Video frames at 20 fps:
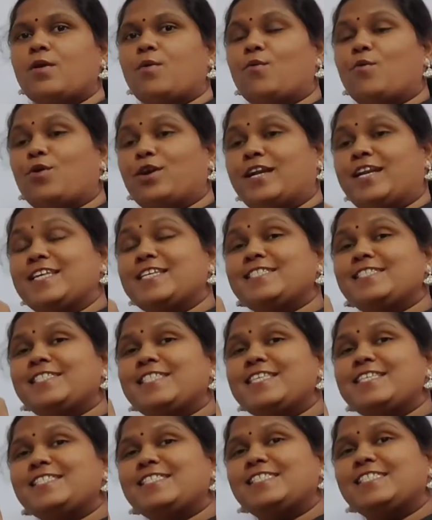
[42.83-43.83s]
What is
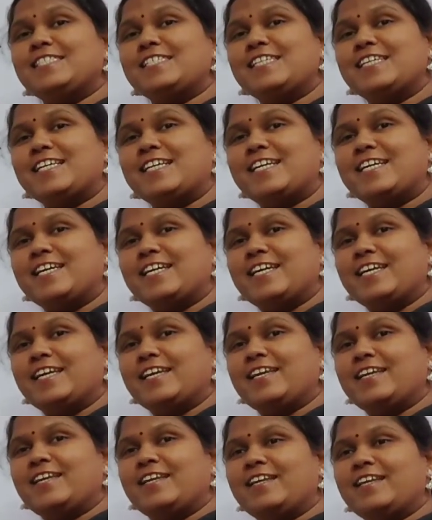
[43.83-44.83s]
this,
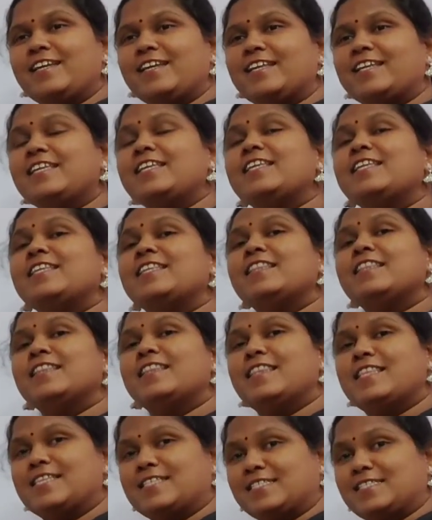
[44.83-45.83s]
children?
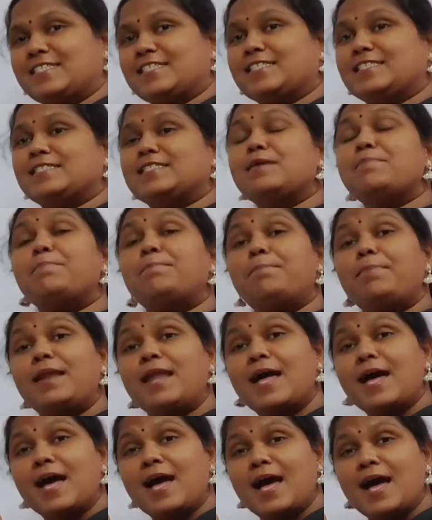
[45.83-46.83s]
This is a
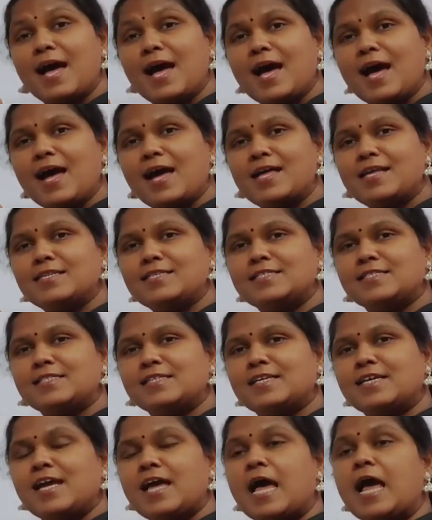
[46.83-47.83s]
plant.
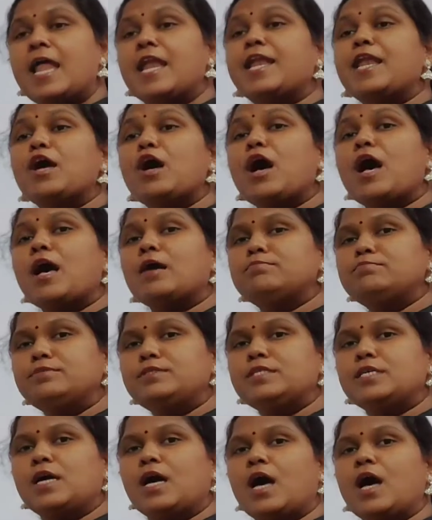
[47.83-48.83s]
Now
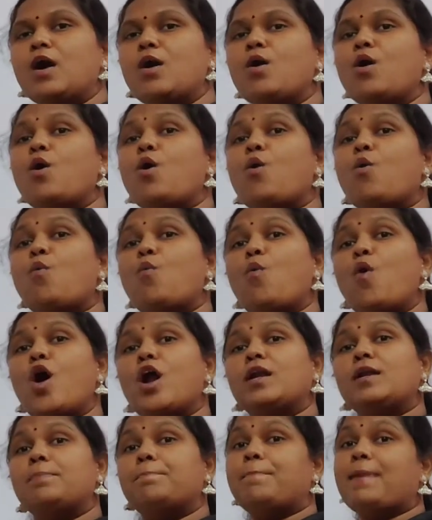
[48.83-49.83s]
observe
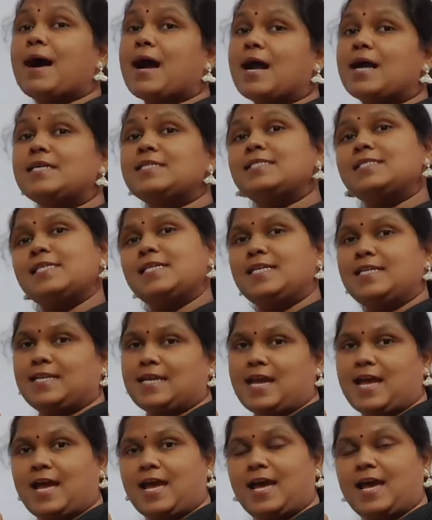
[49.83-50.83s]
what parts it
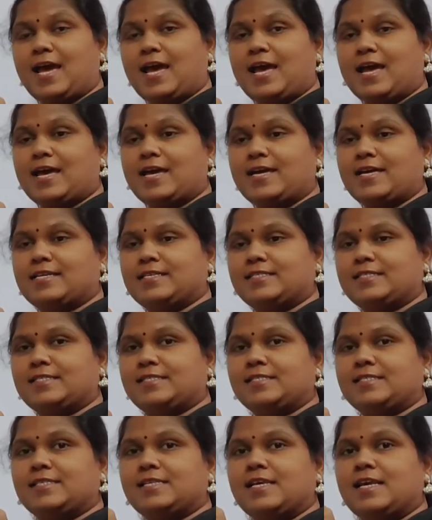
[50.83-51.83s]
has.
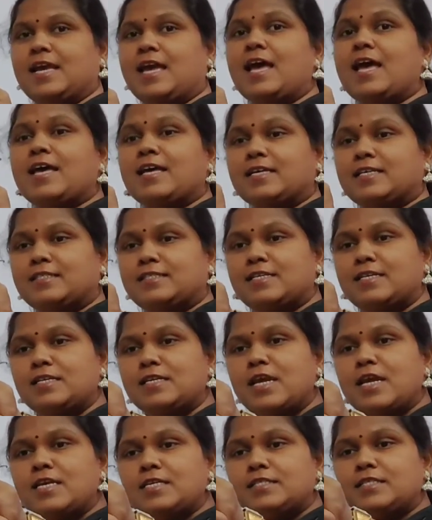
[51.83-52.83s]

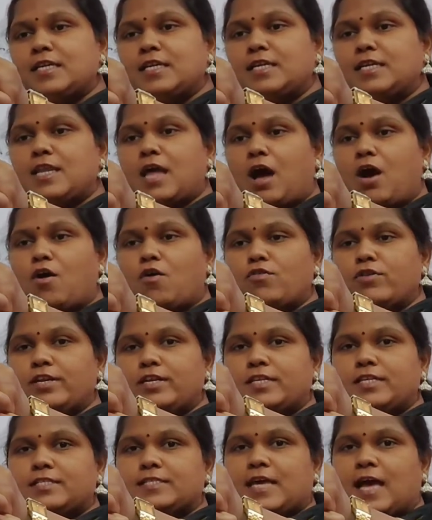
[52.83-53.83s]
Isn't? See, down it
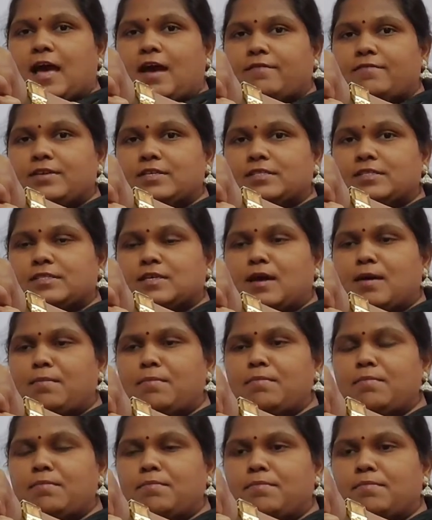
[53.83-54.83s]
is having
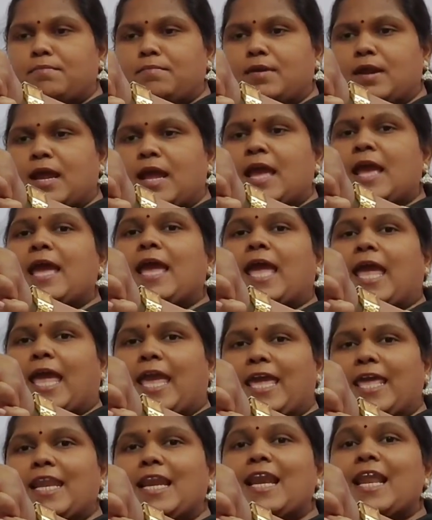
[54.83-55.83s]
some
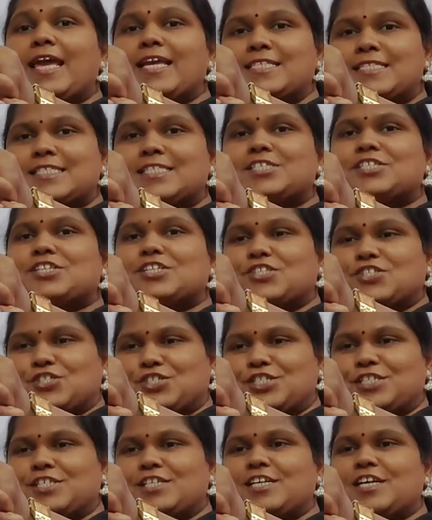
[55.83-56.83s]
hair-like
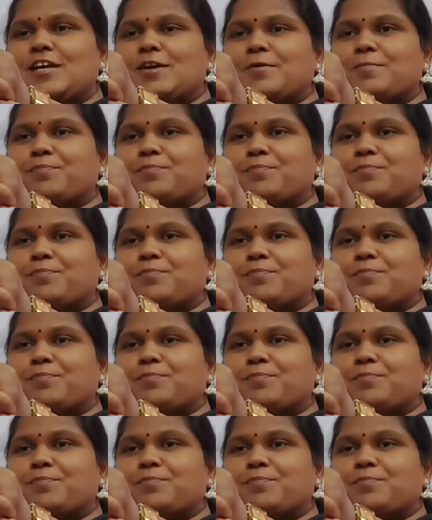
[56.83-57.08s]
structure,